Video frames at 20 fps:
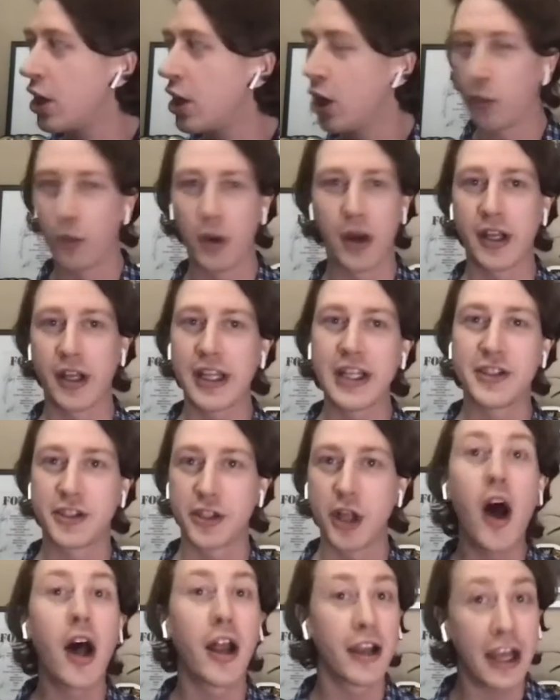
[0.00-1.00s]
well, he's
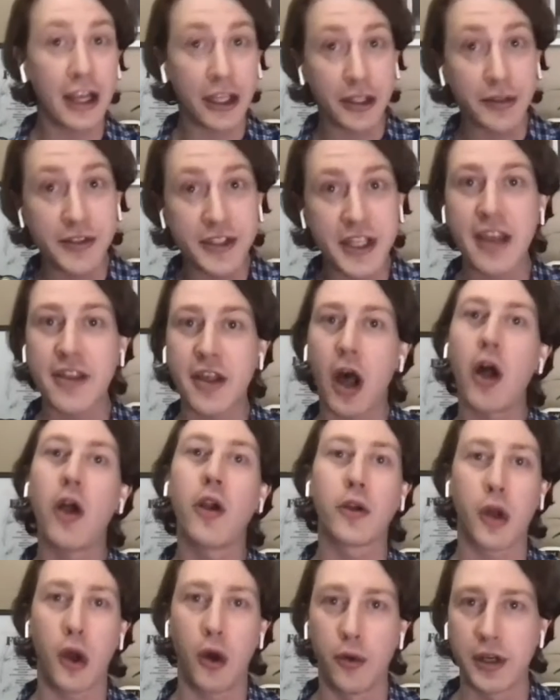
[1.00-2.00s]
not, like you say, the
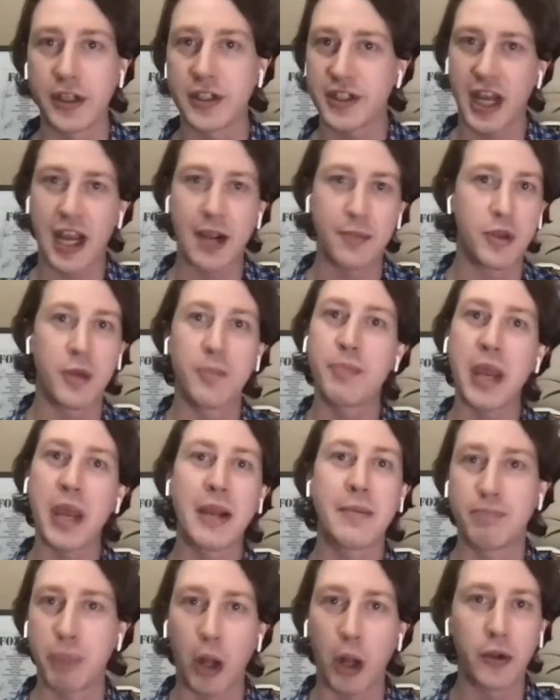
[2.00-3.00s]
Hulk Hogan type, the
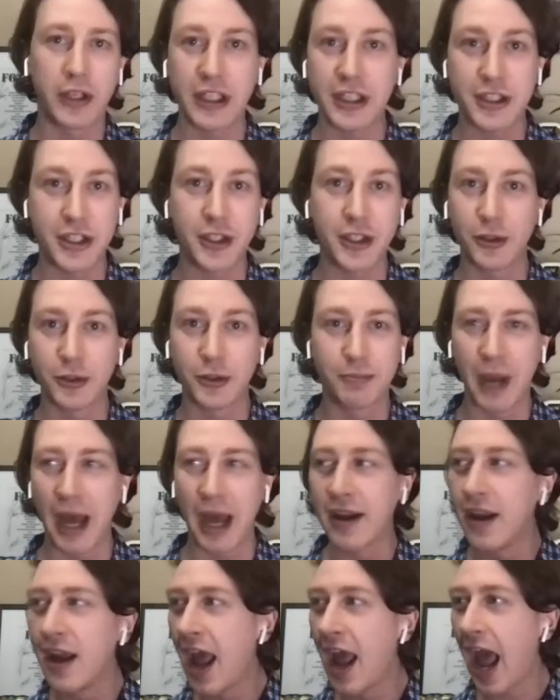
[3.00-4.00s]
big bulky dude, but
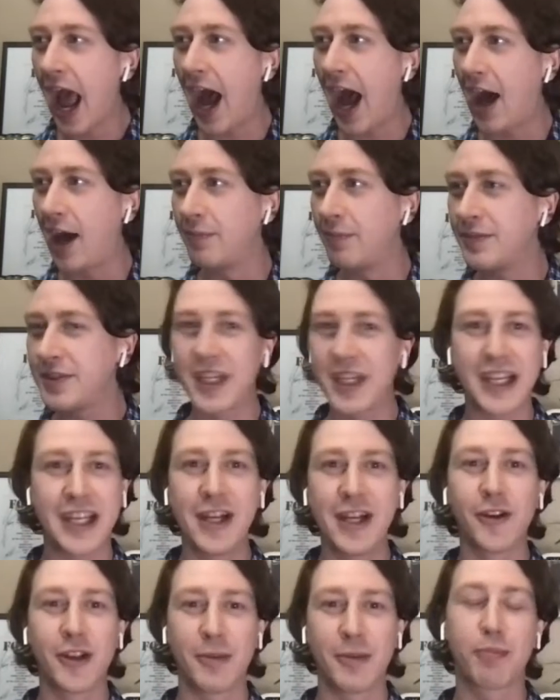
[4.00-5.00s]
to
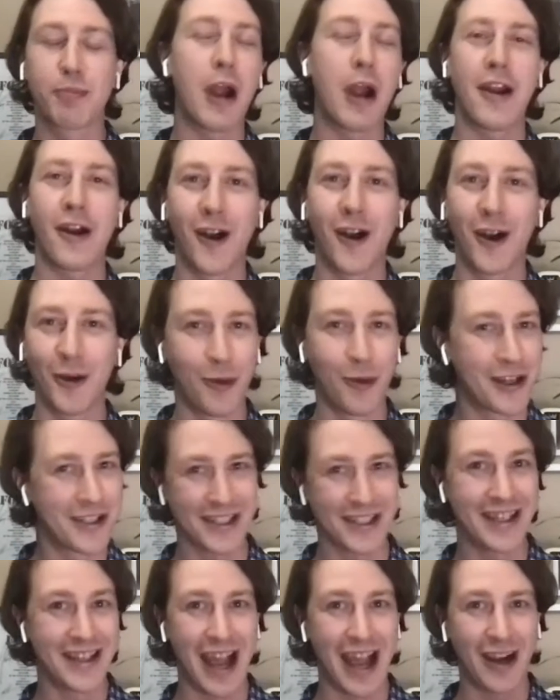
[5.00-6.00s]
hear that Bret Hart
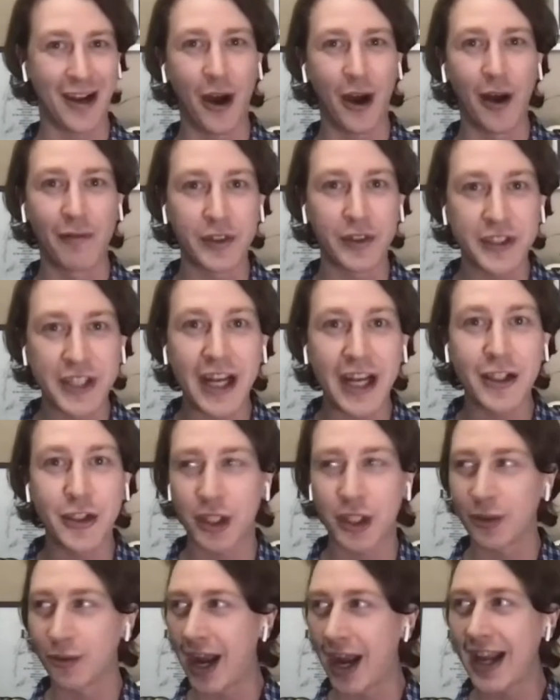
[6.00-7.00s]
wasn't in that
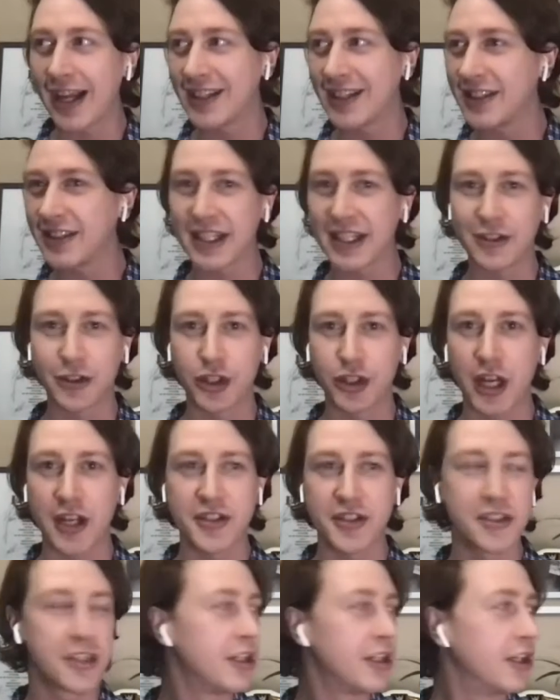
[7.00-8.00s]
conversation, right, is
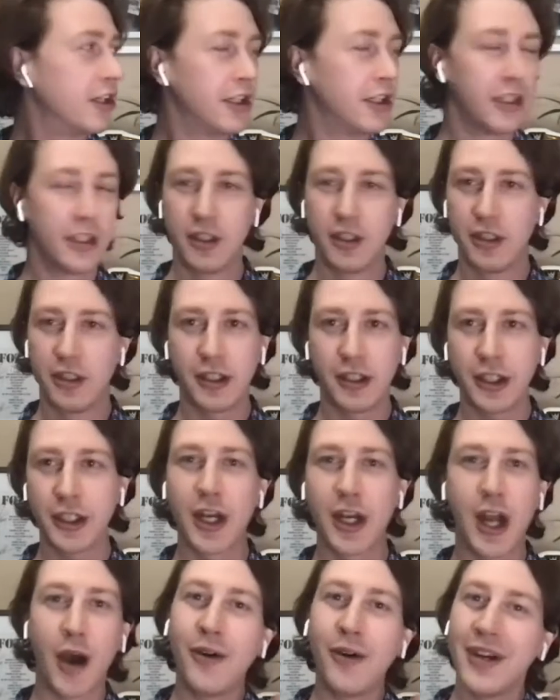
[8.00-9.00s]
just,
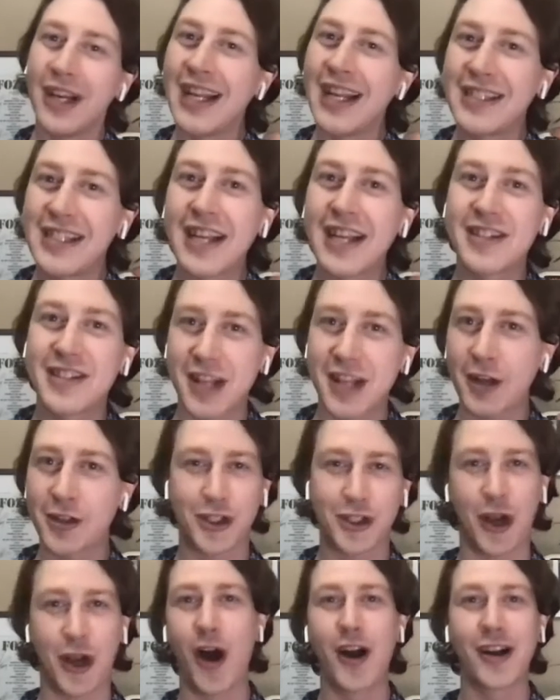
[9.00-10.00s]
it's such
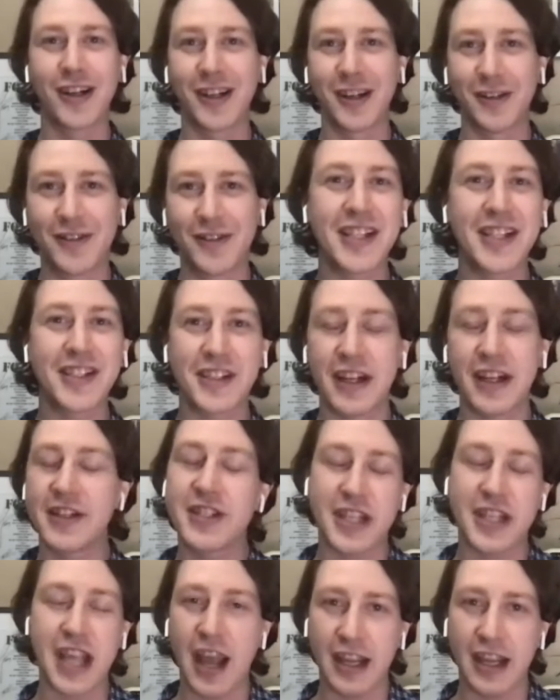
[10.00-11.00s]
cognitive dissonance.
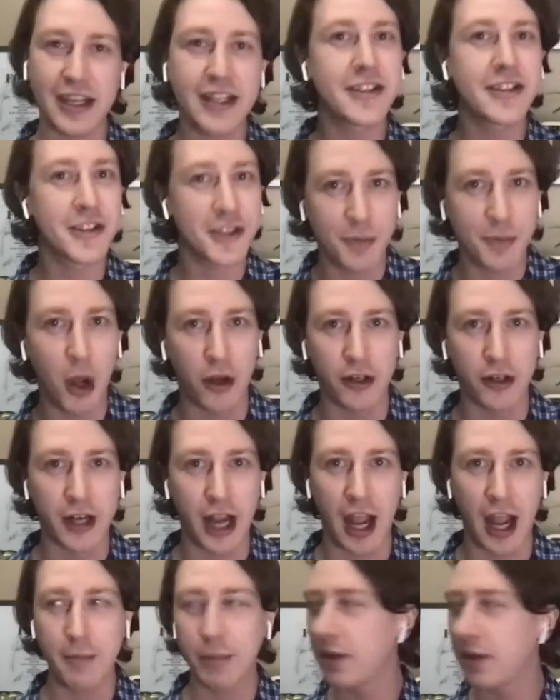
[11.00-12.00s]
Yeah, he is a smaller
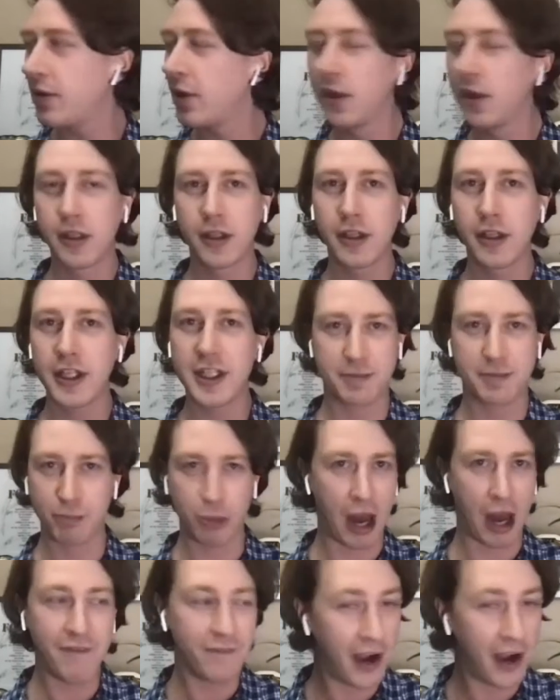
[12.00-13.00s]
guy, but he's
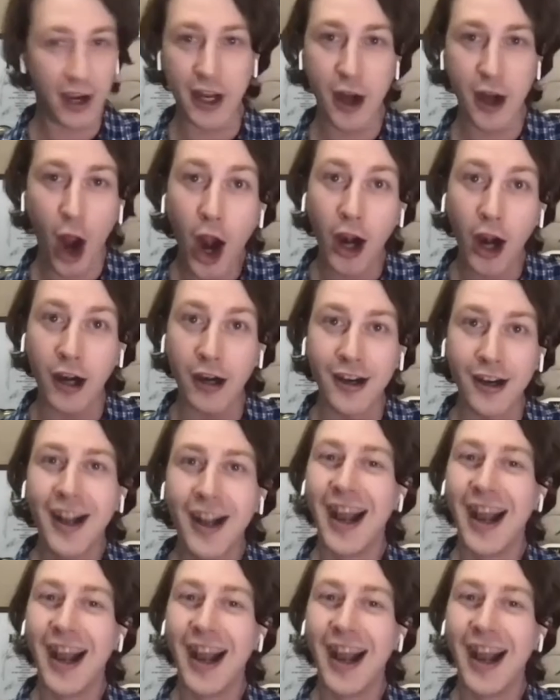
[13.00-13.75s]
Bret fucking Hart.